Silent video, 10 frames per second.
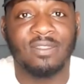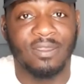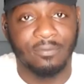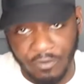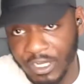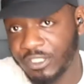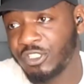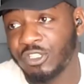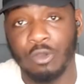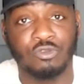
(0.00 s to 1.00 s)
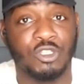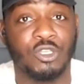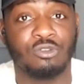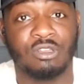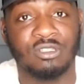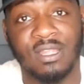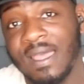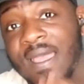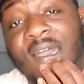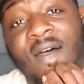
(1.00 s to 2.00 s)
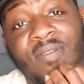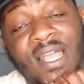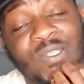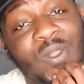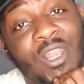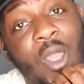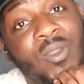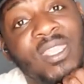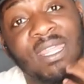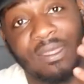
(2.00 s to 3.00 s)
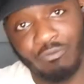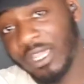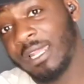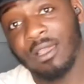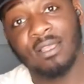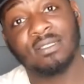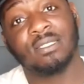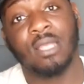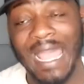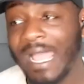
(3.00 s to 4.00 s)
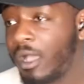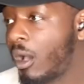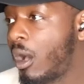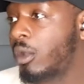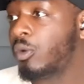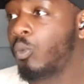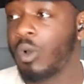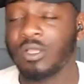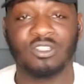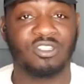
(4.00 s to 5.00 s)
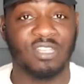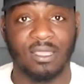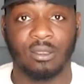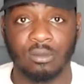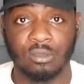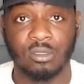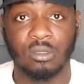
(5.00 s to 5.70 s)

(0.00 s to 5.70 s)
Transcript: The Infinity Stones are useless there. And that's when Loki then realizes, hang on 1 second.